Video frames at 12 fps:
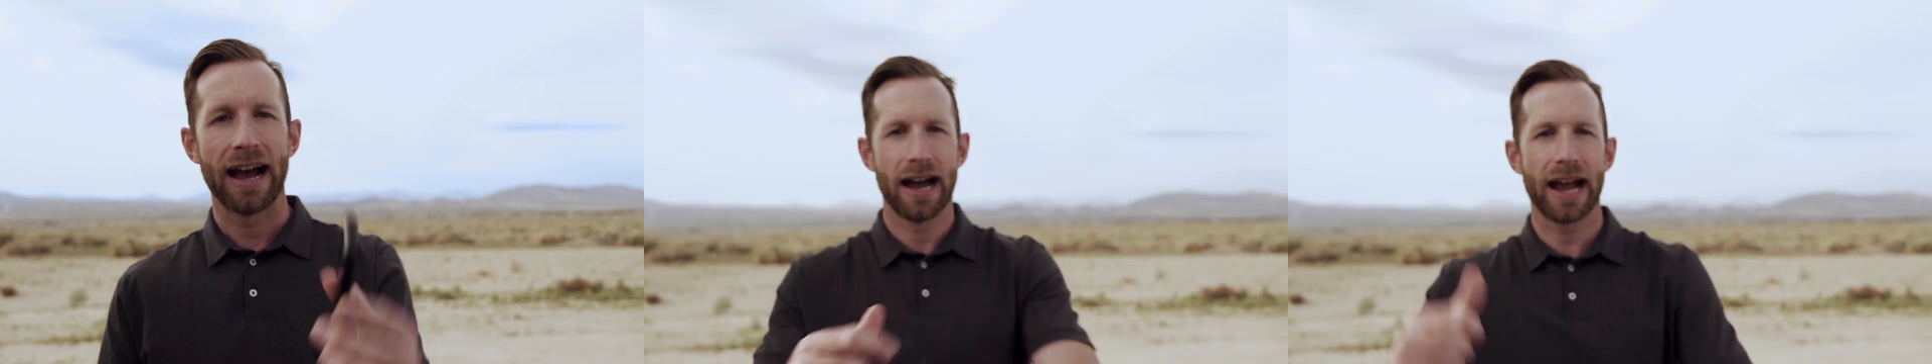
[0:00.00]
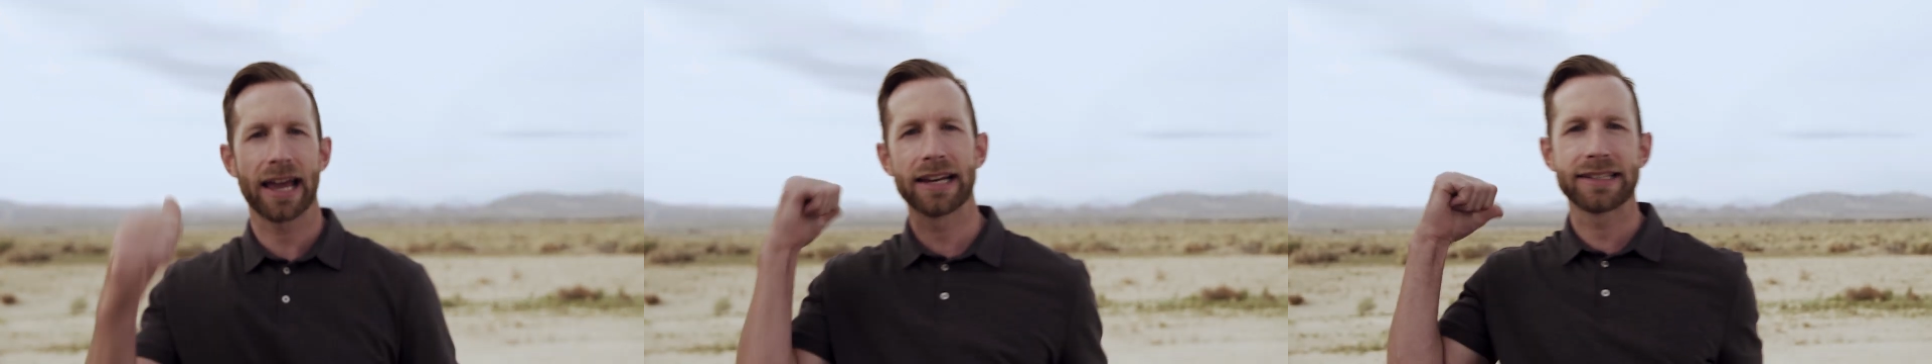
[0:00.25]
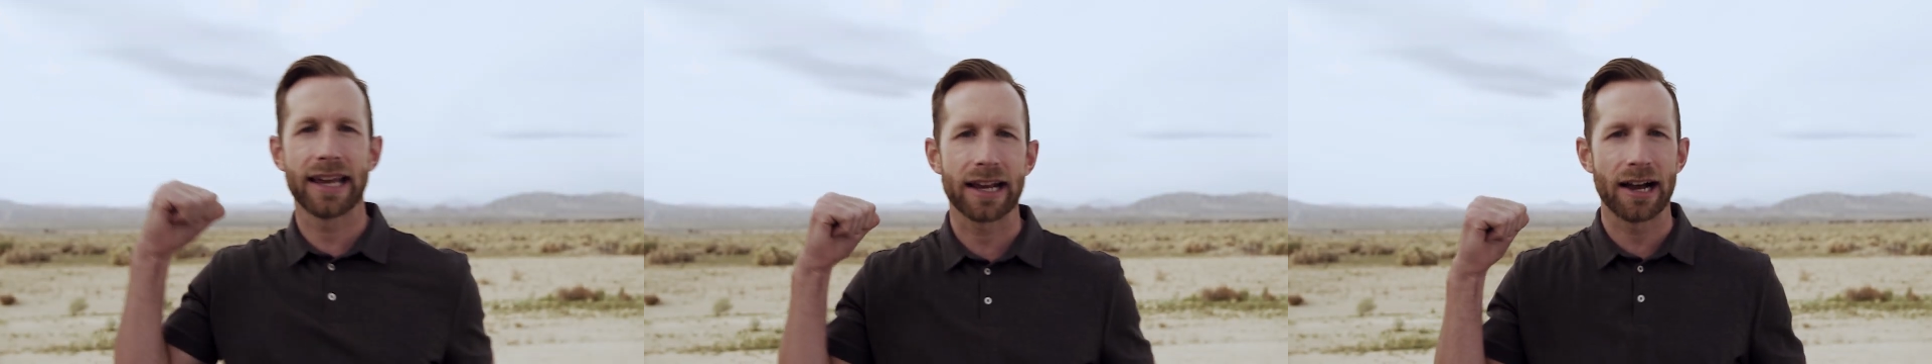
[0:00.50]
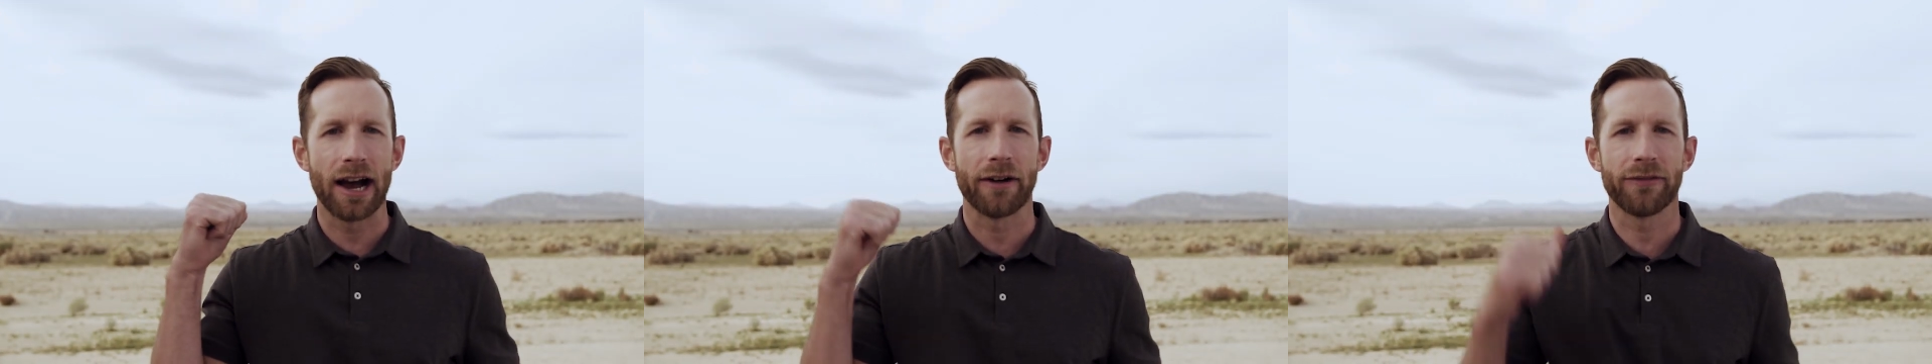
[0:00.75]
I gotta
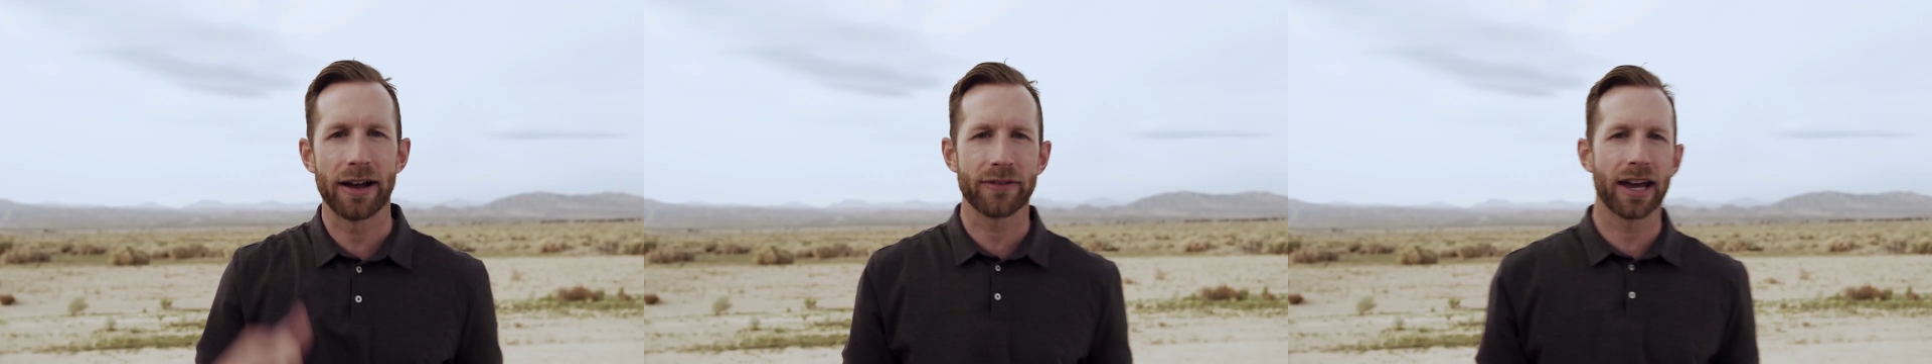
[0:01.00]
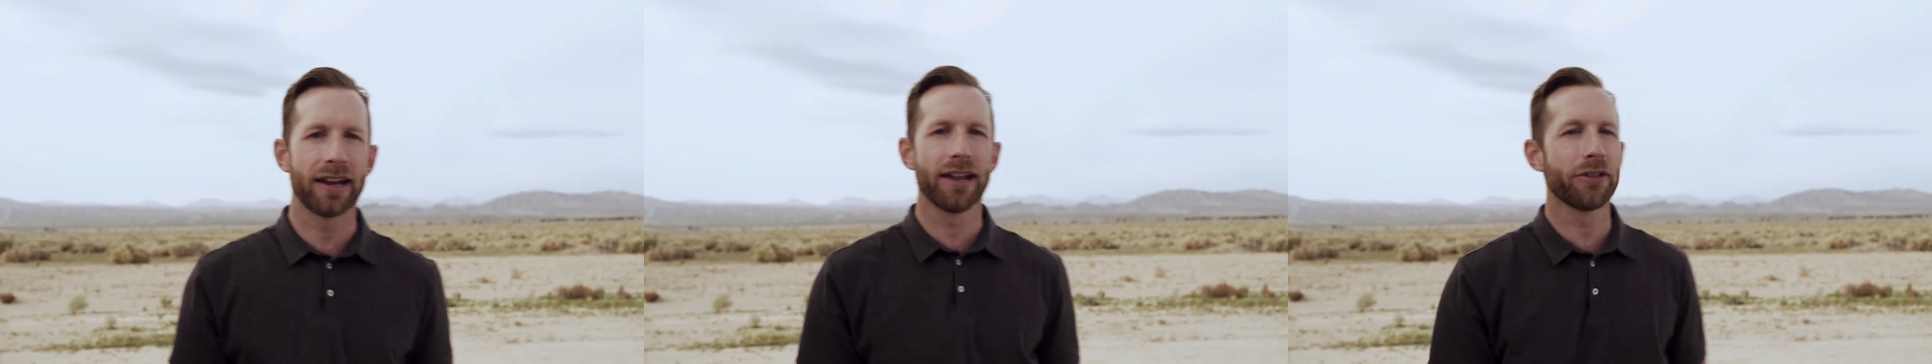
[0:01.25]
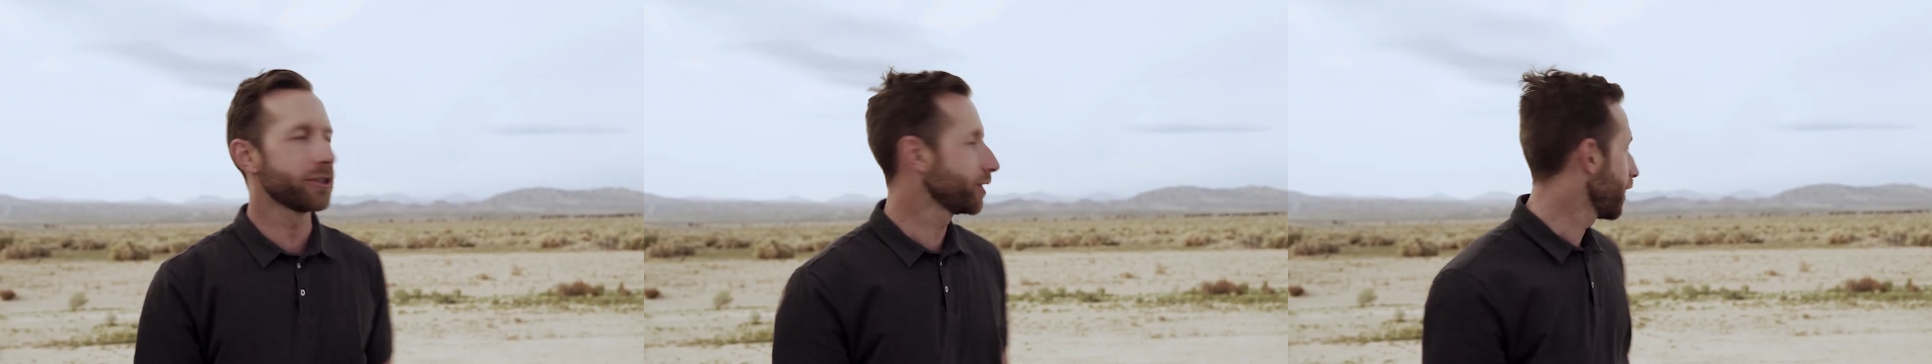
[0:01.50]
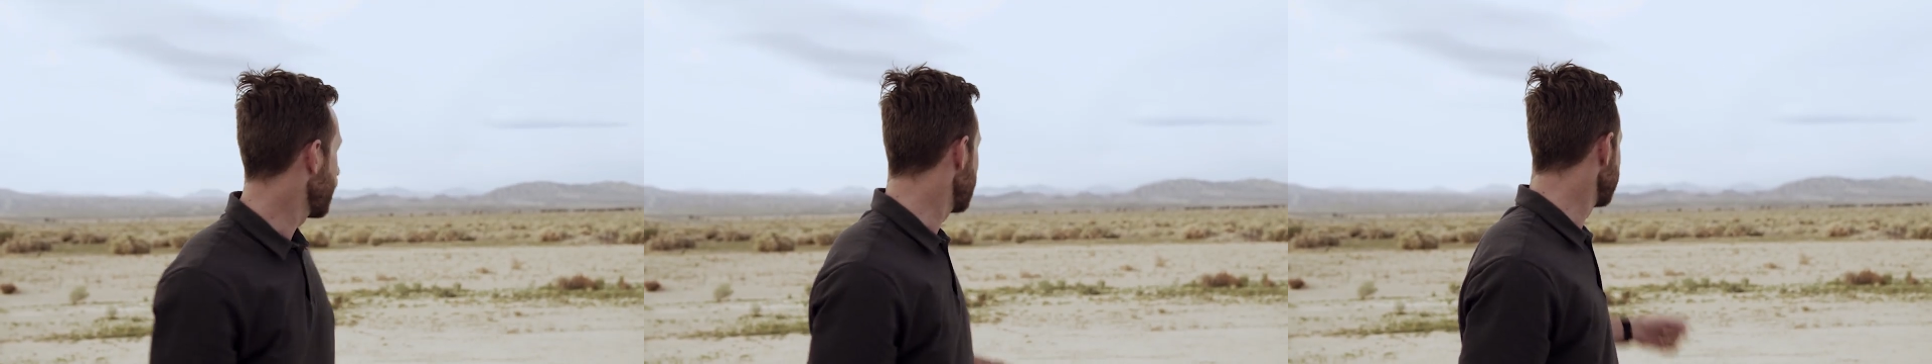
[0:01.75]
take off, I've got another
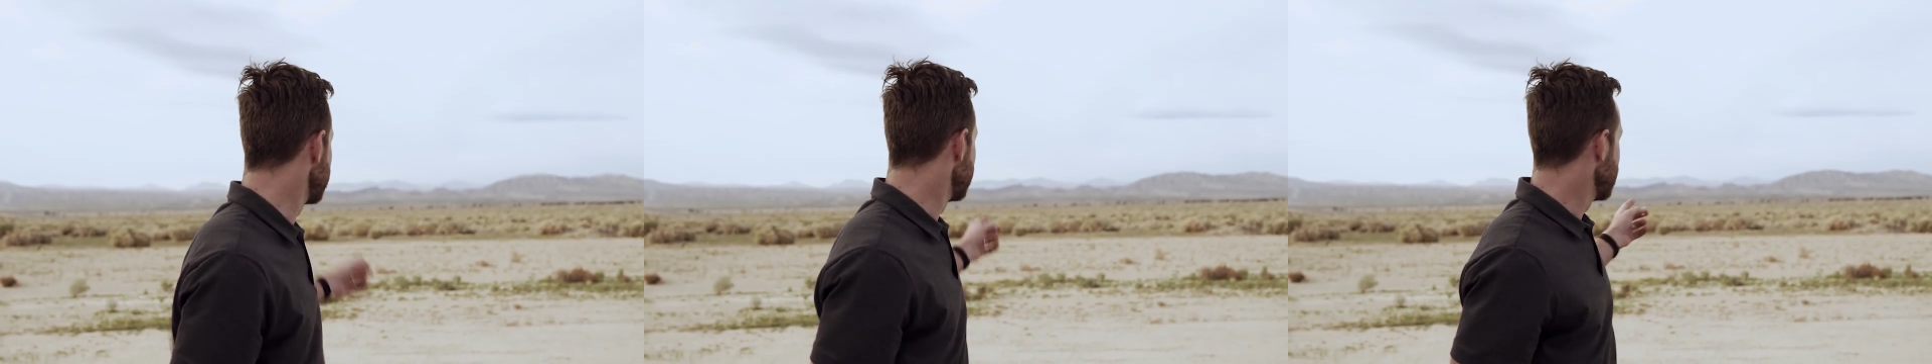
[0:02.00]
job.